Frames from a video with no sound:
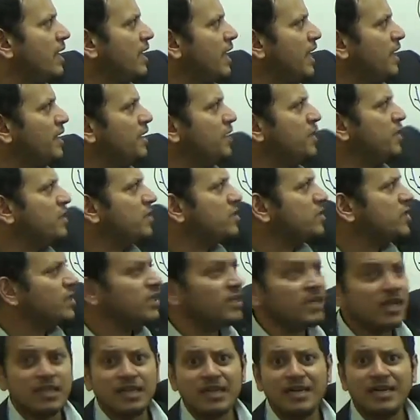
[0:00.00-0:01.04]
Canadian
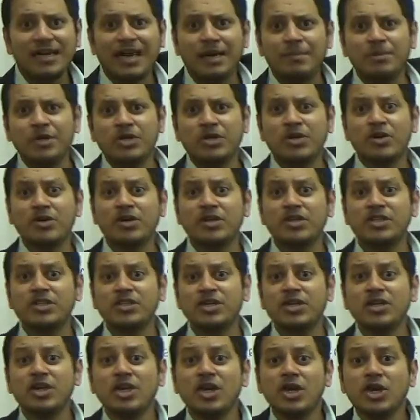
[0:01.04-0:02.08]
Shield and the Labrador
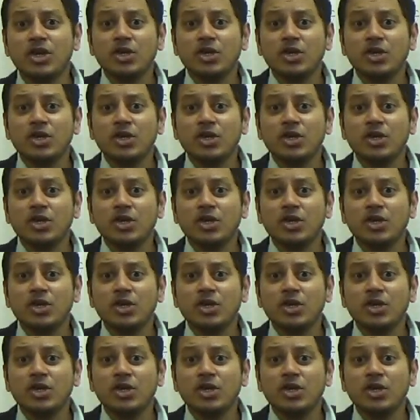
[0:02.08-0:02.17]
region.